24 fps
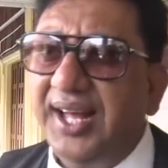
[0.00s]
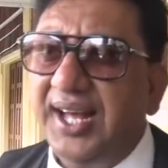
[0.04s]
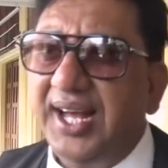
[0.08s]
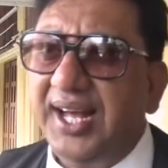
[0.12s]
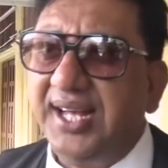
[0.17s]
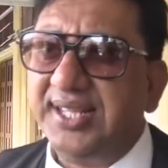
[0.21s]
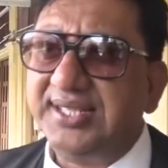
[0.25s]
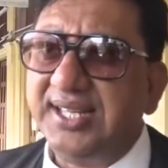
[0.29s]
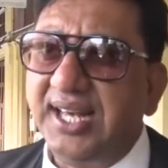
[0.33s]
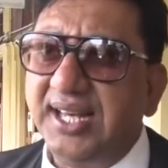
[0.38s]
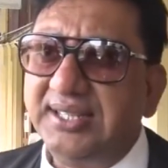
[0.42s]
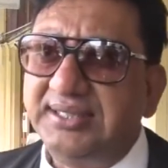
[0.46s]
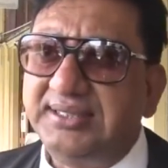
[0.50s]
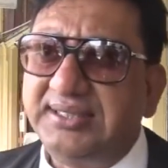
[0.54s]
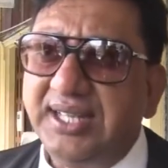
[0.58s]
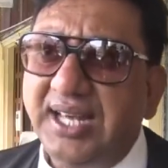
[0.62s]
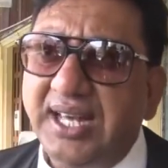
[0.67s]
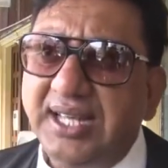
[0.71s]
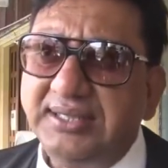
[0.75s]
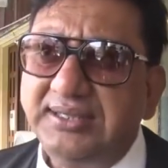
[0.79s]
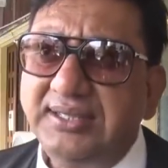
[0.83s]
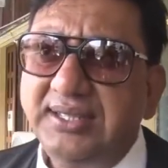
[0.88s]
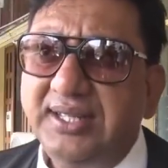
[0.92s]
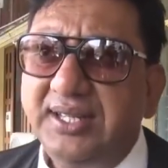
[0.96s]
As I
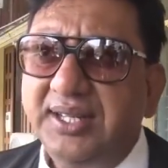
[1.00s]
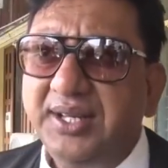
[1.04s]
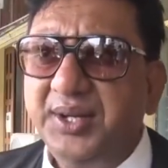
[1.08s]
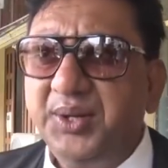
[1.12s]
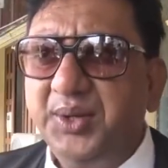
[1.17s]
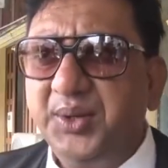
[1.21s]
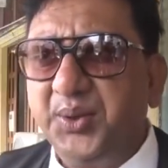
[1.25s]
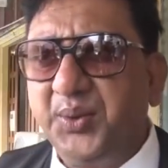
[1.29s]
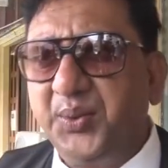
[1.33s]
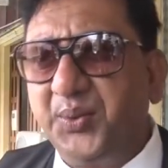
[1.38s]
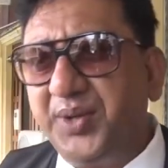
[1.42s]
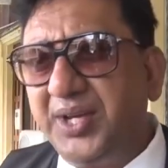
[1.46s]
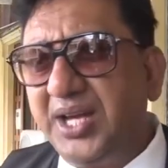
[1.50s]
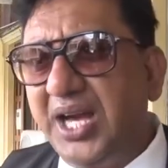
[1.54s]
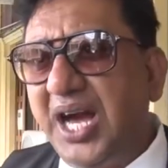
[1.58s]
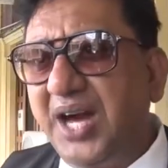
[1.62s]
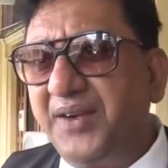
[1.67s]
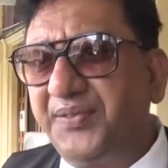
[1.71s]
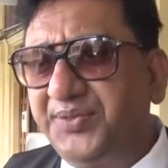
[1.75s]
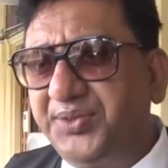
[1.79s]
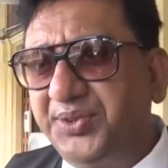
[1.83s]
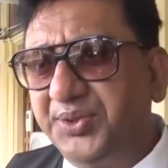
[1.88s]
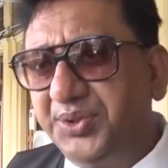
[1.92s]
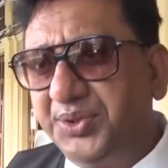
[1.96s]
said, we
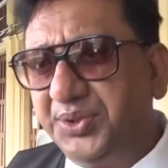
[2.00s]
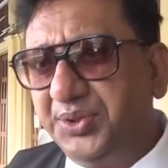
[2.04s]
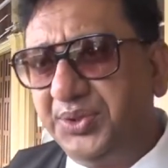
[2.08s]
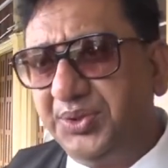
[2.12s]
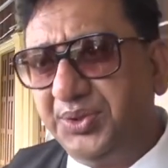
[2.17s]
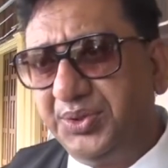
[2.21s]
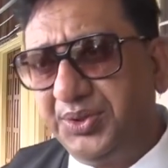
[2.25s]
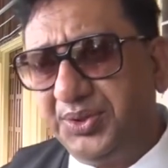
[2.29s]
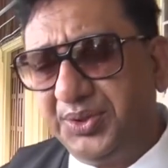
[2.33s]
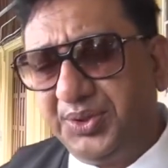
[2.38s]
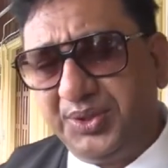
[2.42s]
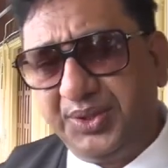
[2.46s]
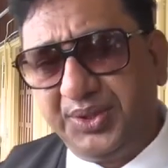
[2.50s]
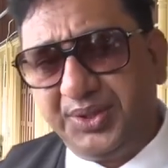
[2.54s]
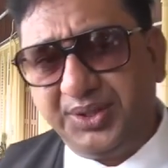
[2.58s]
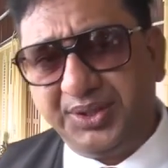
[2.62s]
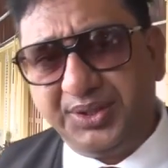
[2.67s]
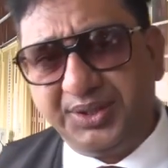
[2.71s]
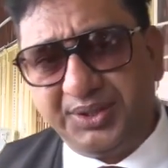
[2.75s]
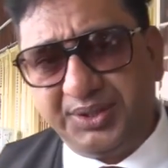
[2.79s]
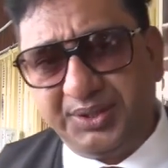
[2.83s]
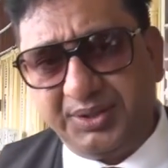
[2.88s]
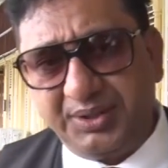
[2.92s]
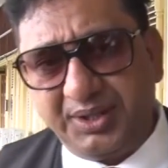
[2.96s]
have to
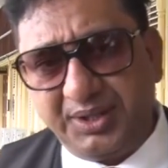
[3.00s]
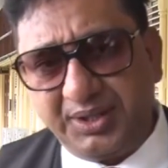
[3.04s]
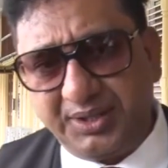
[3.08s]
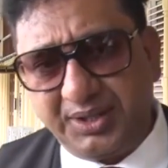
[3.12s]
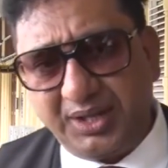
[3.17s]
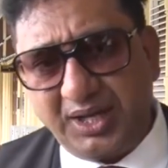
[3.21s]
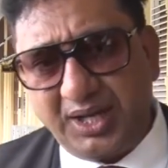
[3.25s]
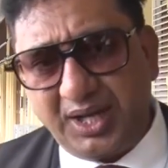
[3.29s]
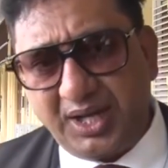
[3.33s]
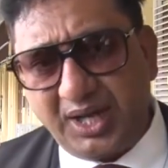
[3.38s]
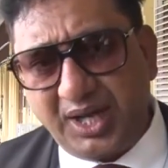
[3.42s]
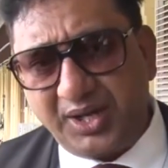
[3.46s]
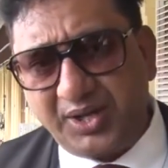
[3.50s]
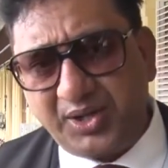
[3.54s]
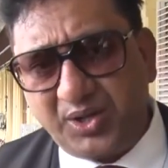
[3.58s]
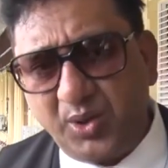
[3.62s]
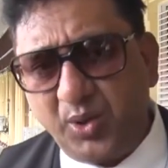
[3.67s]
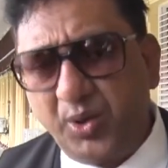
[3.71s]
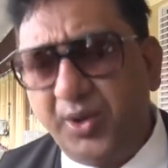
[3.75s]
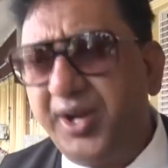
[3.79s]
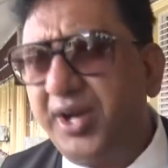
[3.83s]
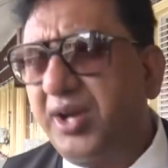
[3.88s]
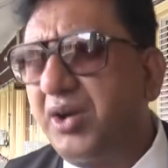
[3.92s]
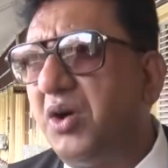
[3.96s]

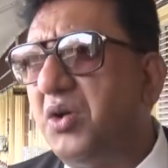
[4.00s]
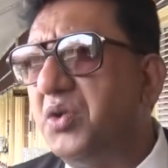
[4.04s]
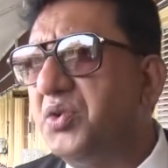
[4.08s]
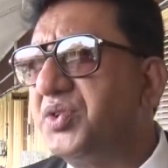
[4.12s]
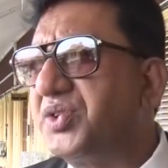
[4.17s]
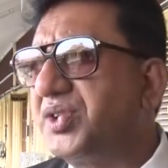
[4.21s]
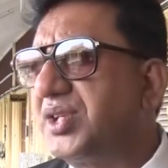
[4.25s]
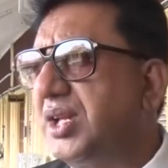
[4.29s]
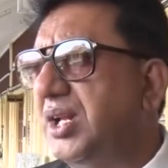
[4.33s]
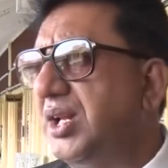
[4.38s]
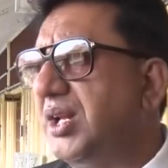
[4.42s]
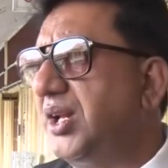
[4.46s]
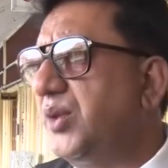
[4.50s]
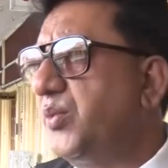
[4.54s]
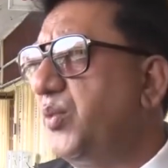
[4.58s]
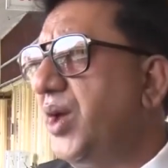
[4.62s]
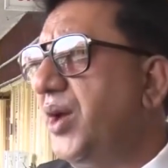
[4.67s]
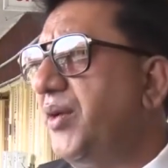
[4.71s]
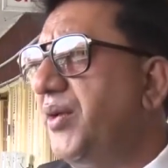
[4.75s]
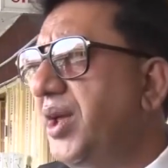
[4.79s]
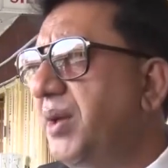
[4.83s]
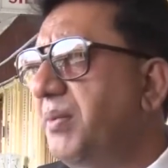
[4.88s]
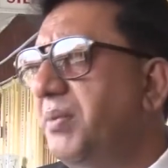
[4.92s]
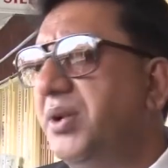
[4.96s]
assure the council that we
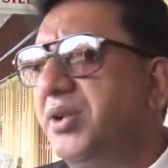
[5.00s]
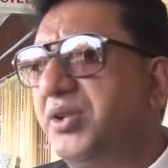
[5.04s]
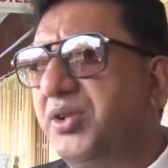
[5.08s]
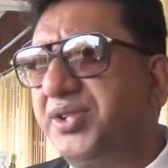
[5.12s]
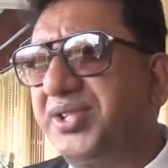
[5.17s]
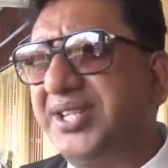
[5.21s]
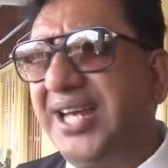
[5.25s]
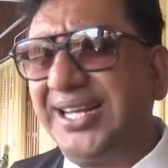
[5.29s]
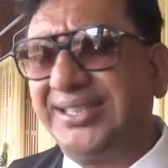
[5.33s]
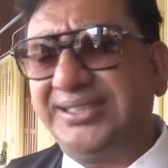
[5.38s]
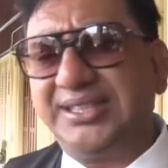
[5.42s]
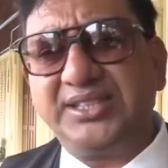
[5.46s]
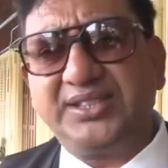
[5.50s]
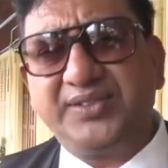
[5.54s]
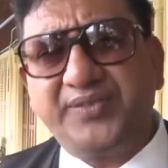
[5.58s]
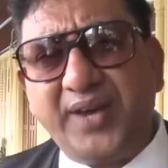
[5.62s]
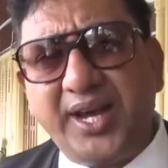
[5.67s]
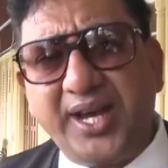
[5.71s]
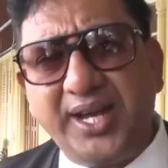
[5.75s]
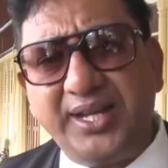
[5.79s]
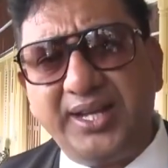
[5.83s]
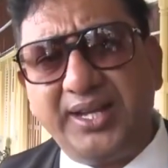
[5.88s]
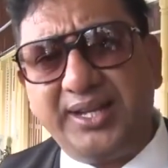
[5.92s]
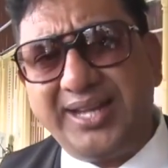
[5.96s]
are able to
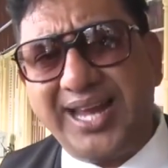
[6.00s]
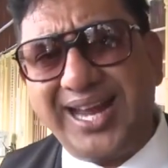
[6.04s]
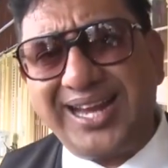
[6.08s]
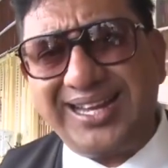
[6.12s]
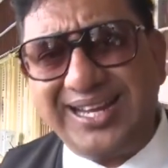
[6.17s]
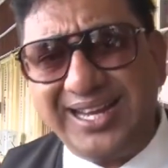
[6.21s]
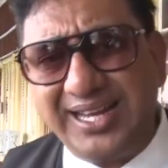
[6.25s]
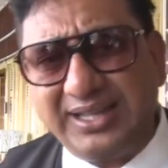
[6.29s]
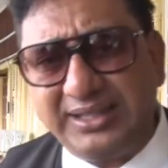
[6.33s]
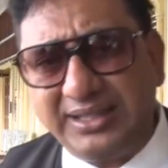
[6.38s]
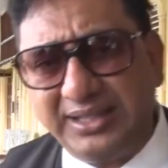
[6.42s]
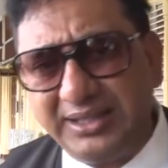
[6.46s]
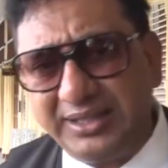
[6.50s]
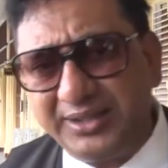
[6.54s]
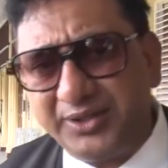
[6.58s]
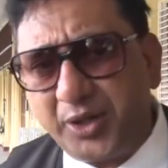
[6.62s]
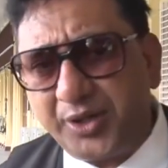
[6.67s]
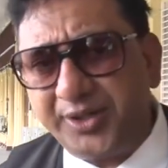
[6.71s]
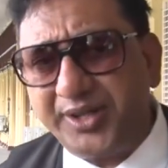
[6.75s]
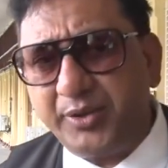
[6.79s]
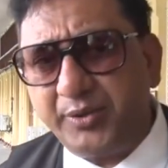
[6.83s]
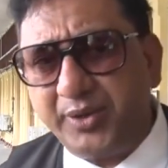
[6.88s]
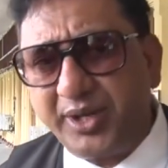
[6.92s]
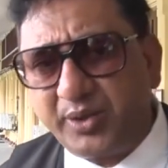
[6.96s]
satisfy the technical and
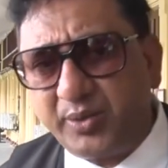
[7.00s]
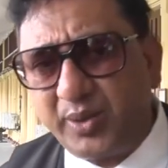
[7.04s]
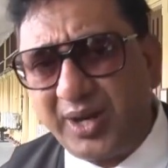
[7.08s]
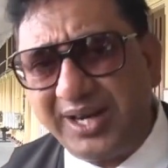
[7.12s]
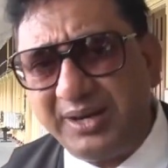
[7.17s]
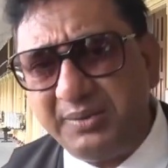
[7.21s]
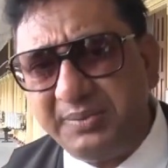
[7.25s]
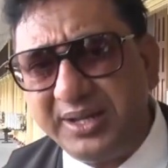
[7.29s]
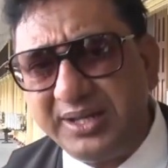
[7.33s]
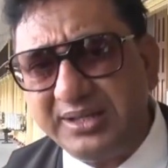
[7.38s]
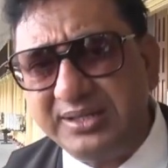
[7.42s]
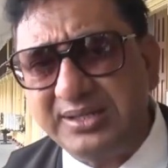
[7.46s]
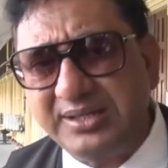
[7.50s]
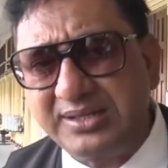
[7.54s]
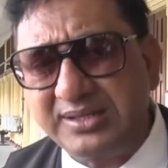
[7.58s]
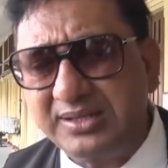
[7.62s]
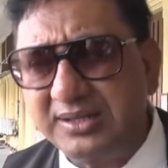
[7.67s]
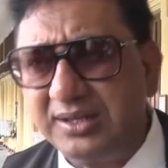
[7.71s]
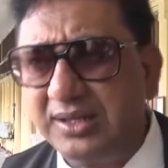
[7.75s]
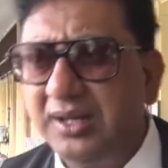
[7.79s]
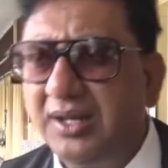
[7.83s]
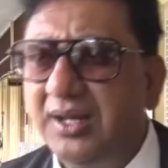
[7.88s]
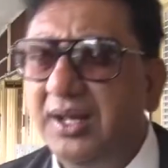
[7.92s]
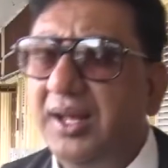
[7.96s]
other requirements.